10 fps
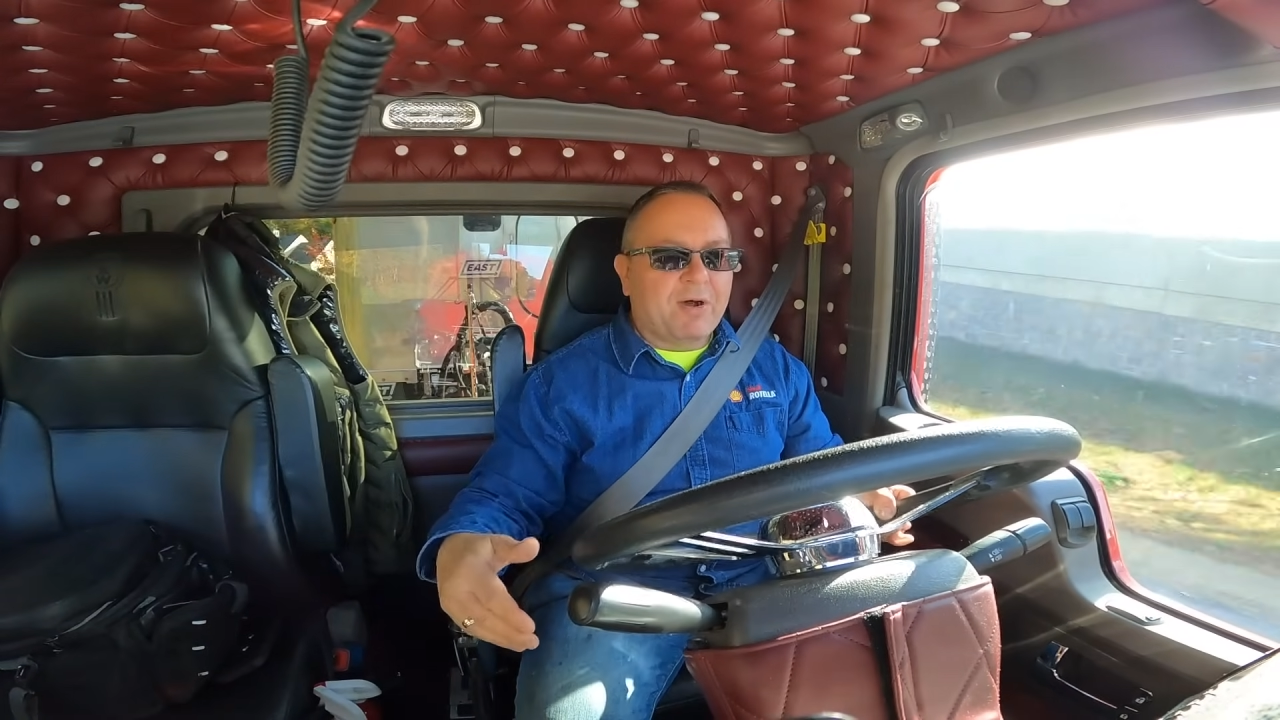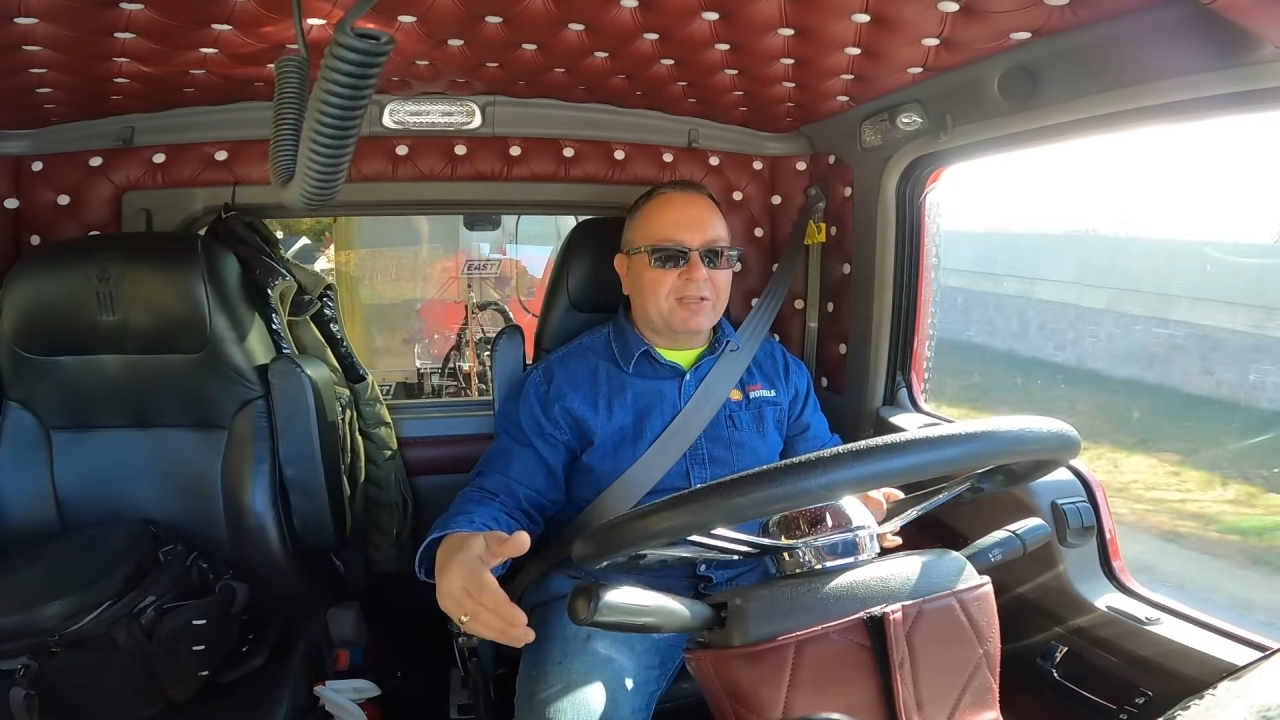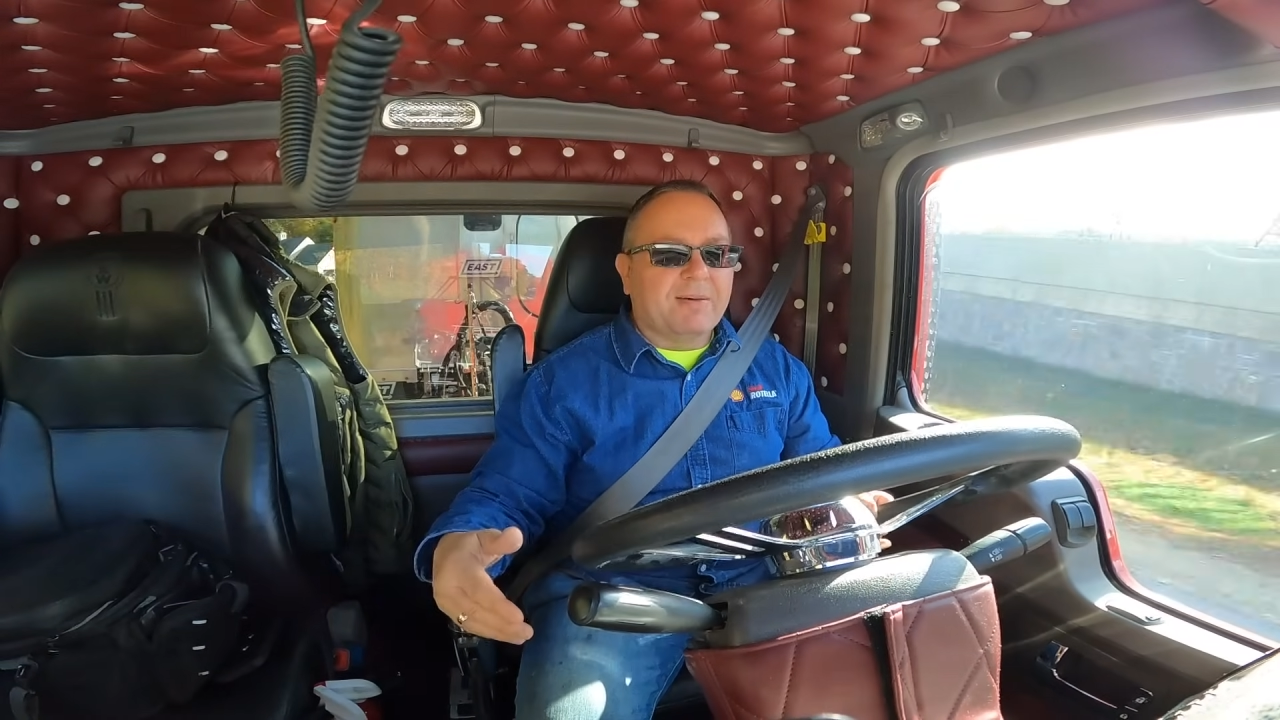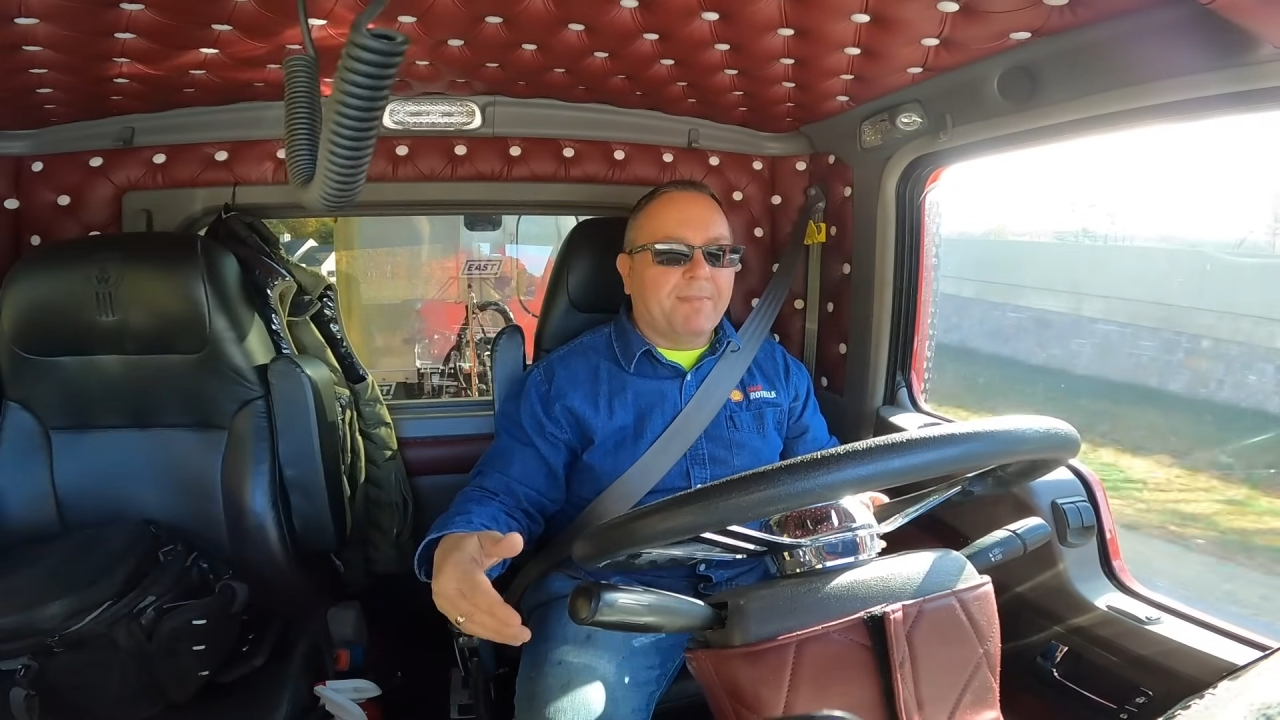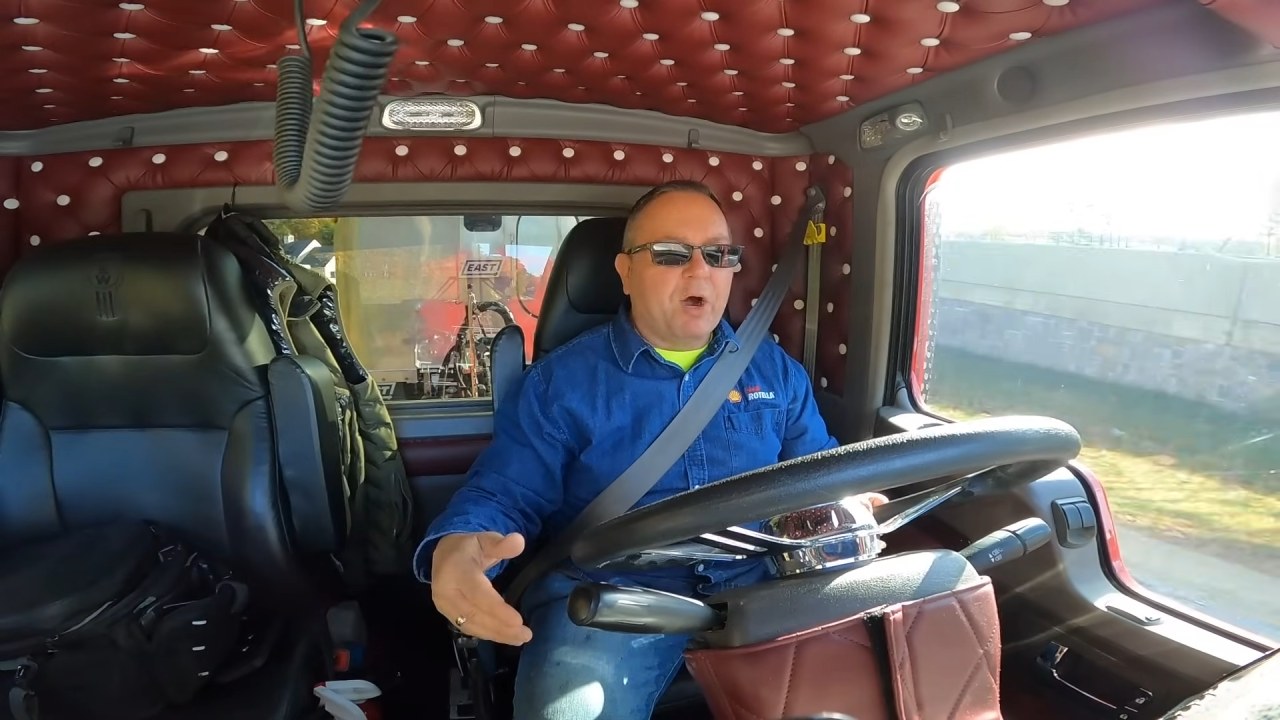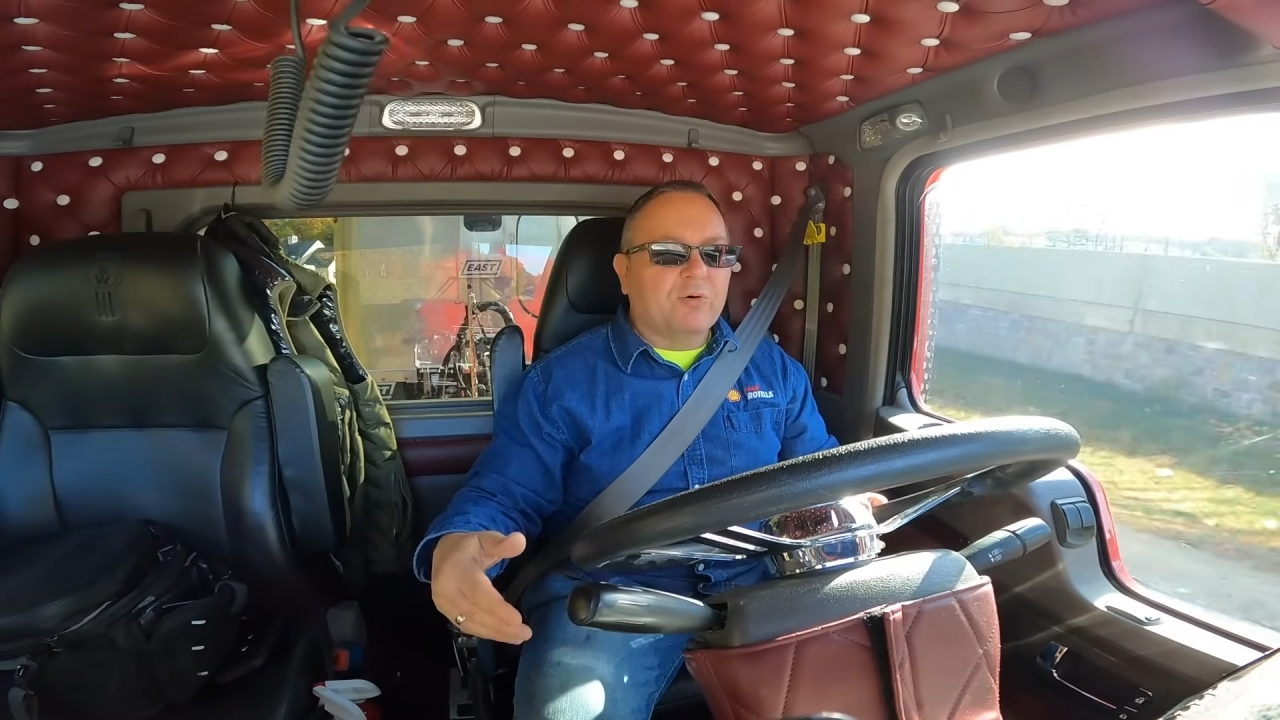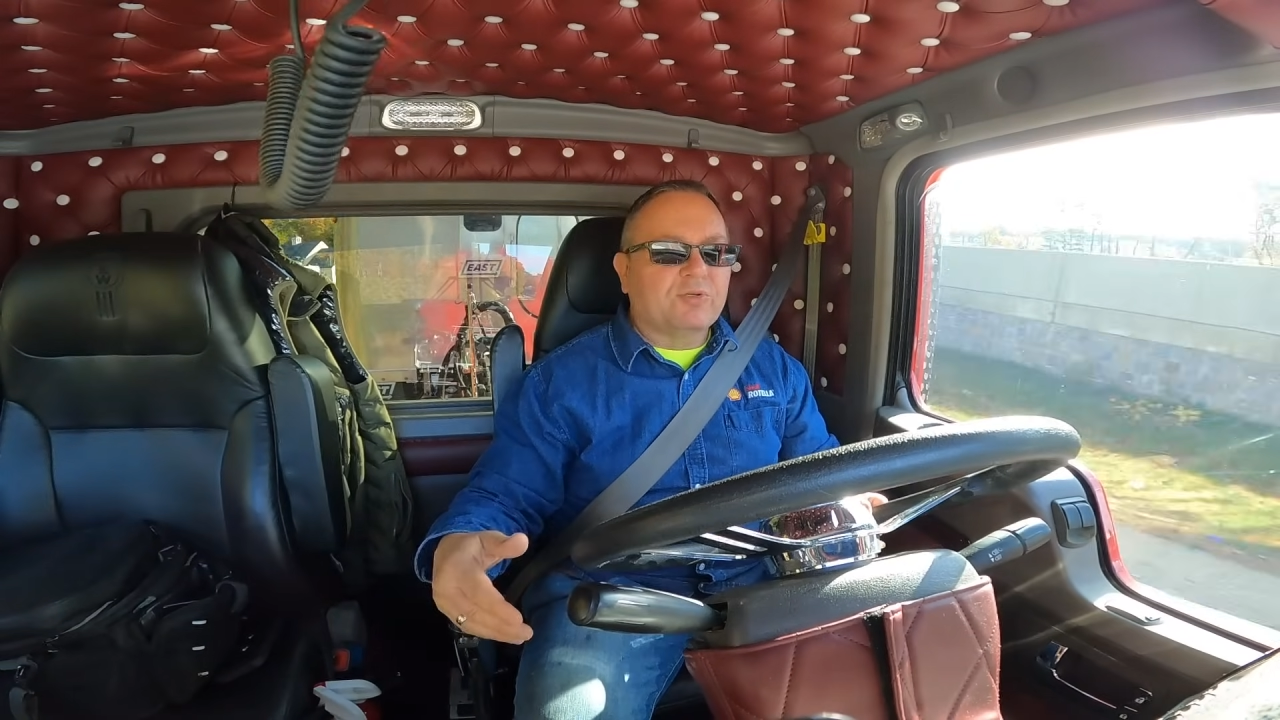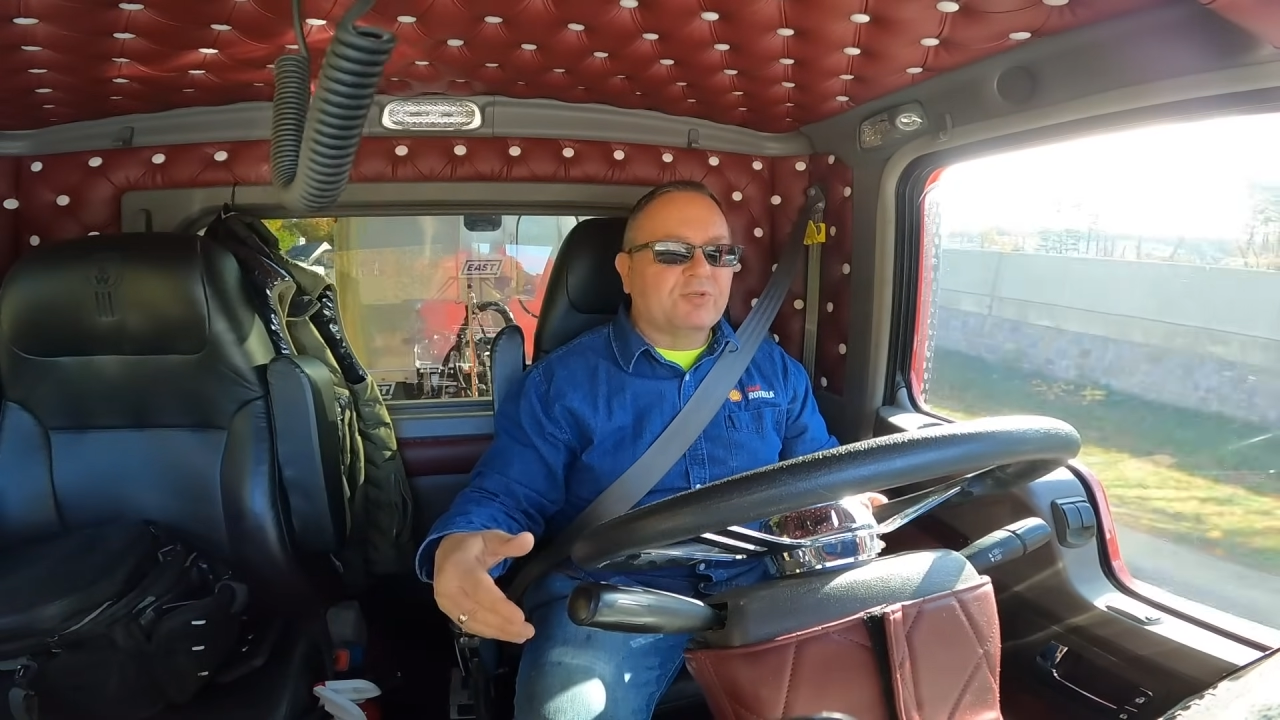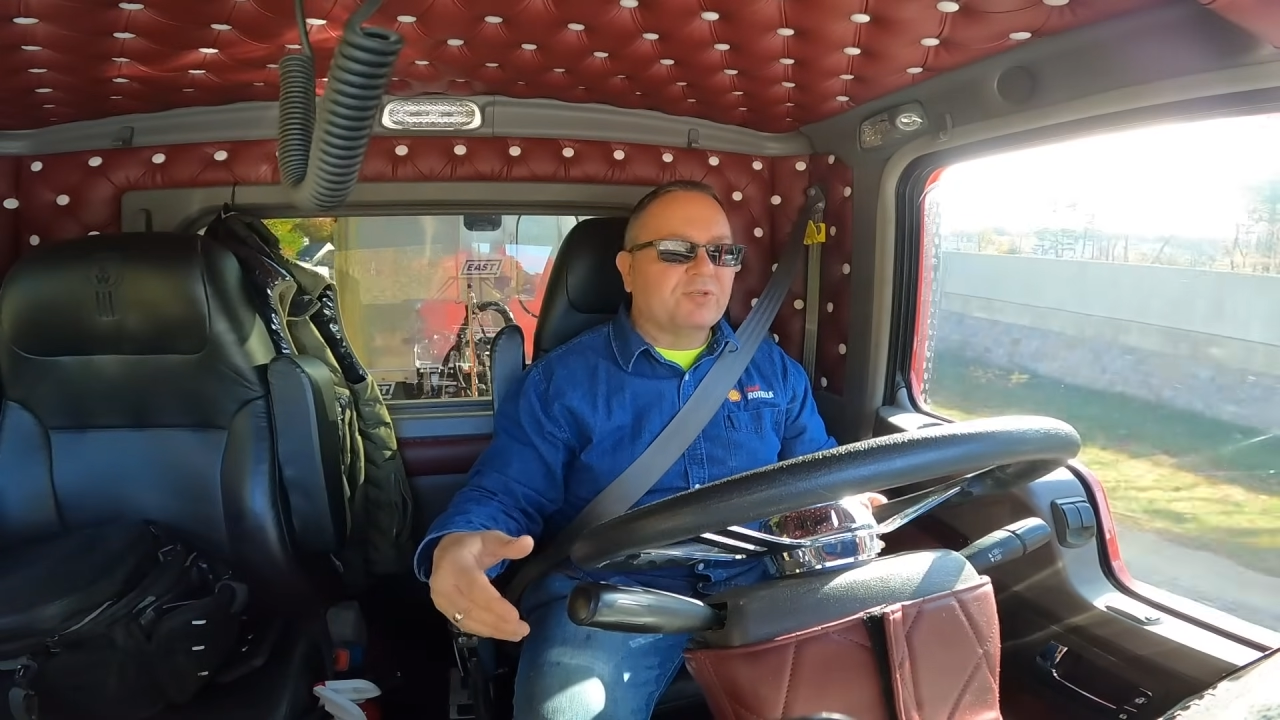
on the boat